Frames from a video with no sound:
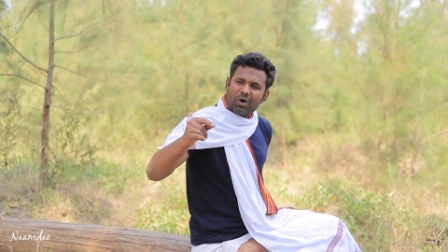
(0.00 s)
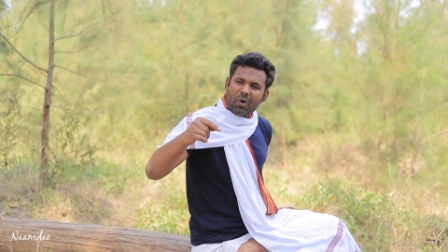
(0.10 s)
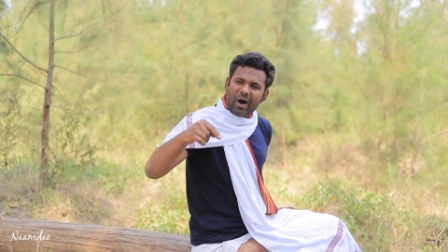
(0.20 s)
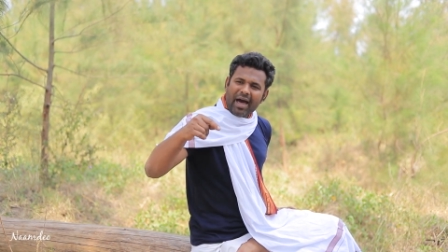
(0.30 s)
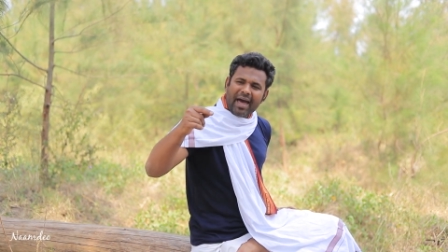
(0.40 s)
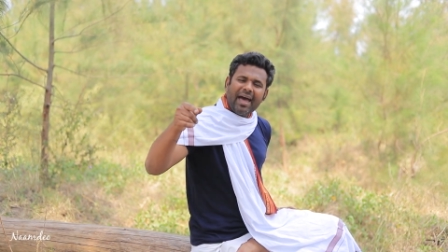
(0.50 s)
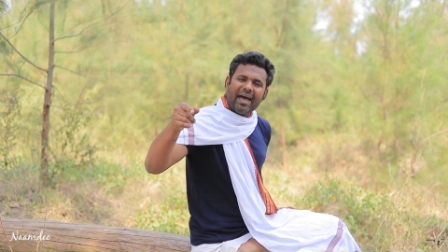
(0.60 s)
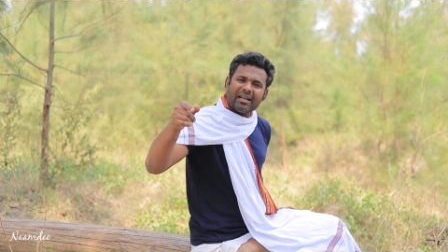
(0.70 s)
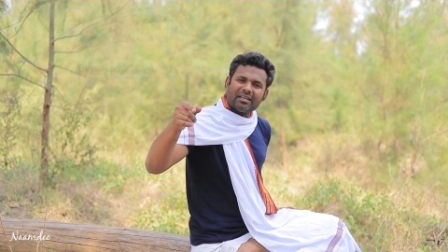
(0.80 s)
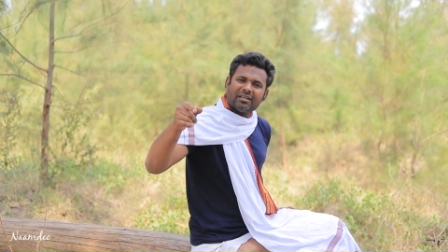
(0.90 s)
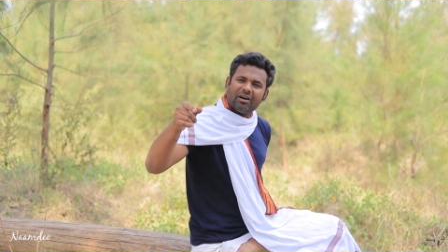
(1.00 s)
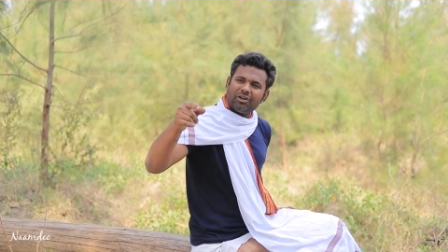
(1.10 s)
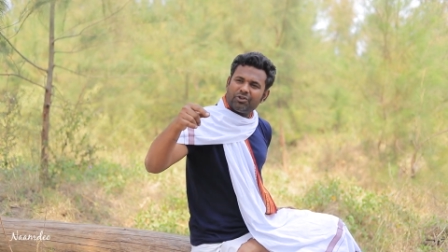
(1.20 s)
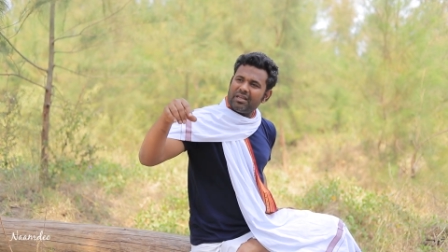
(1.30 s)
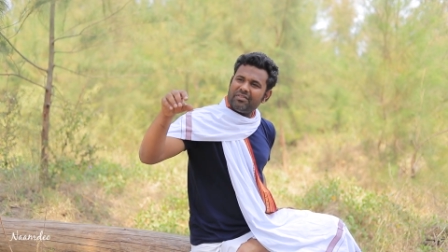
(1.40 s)
go ahead
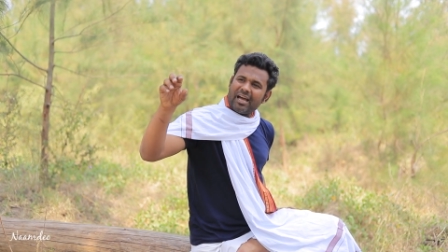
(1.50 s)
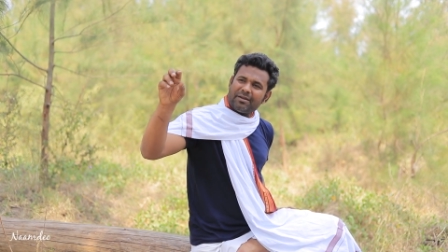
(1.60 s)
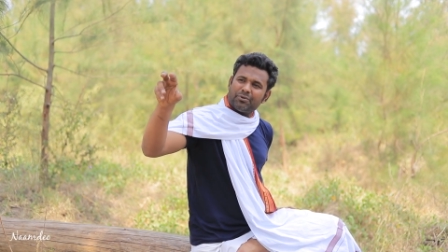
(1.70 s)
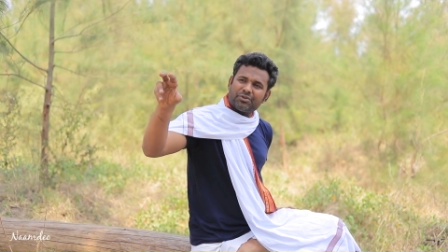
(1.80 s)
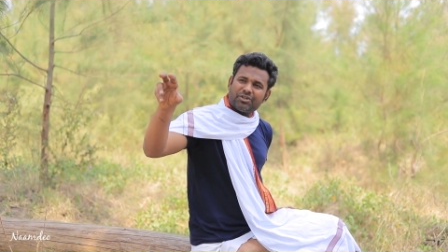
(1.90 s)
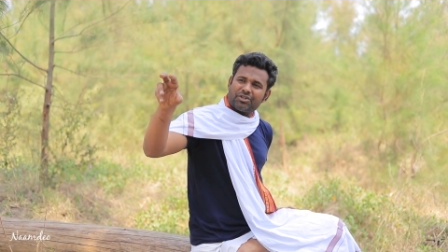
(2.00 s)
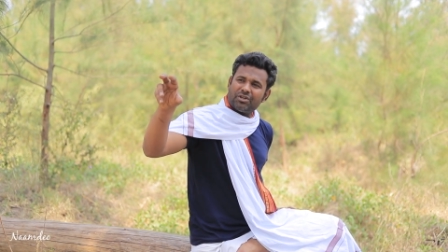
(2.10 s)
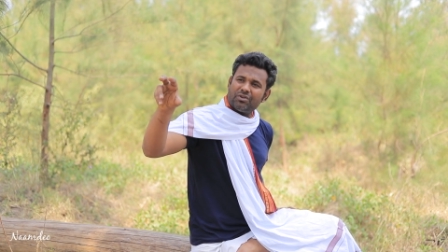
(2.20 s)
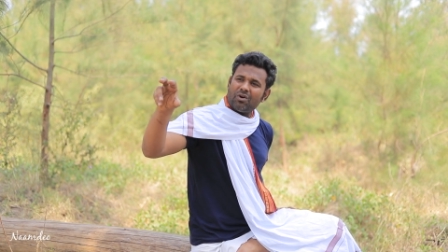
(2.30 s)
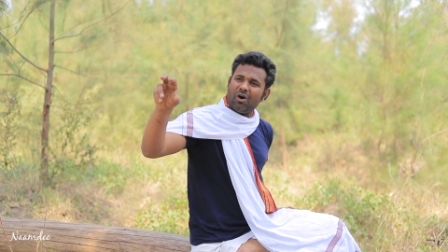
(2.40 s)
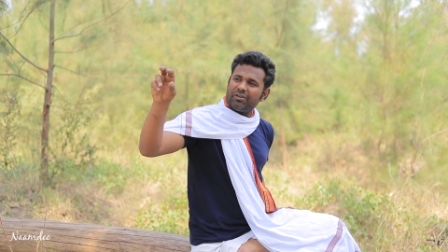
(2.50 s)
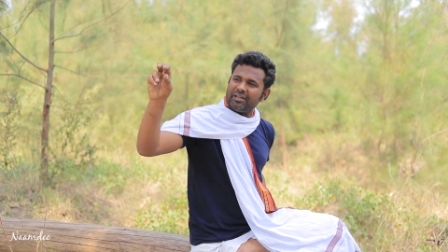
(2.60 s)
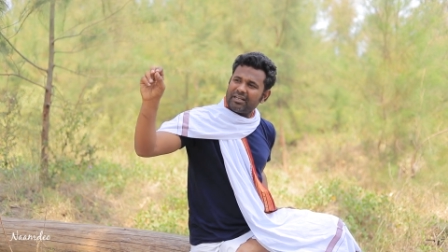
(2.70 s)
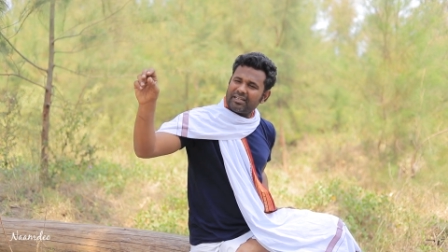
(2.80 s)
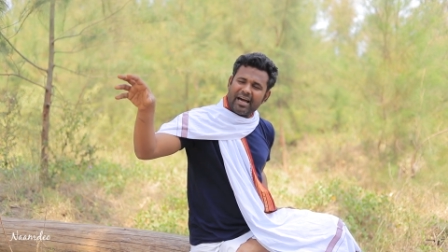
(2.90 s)
or be in that position or
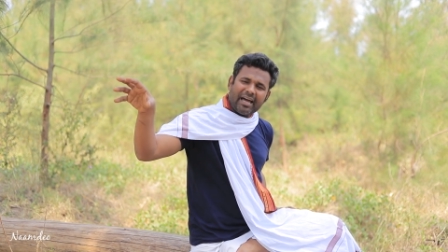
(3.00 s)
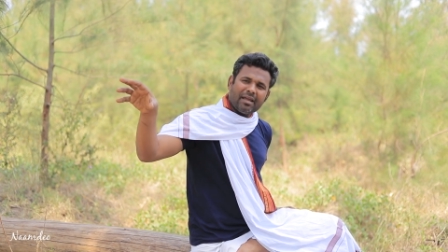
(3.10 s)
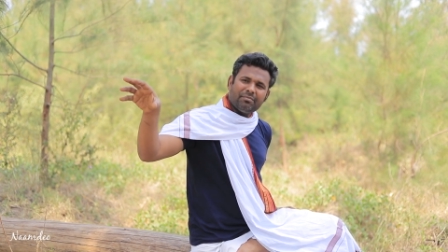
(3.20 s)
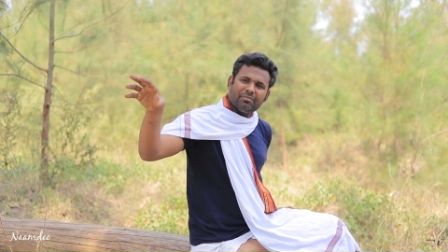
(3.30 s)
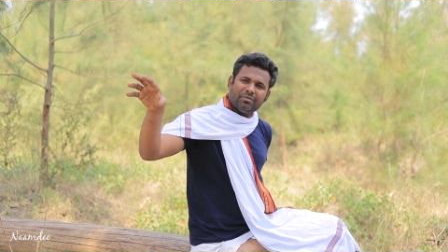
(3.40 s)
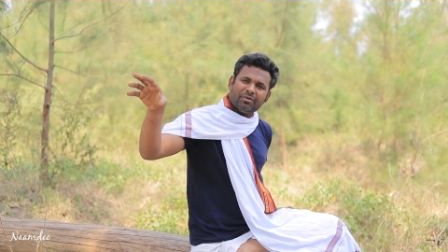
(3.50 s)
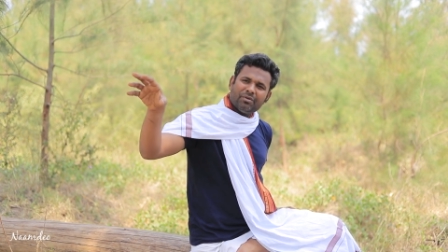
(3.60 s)
that time.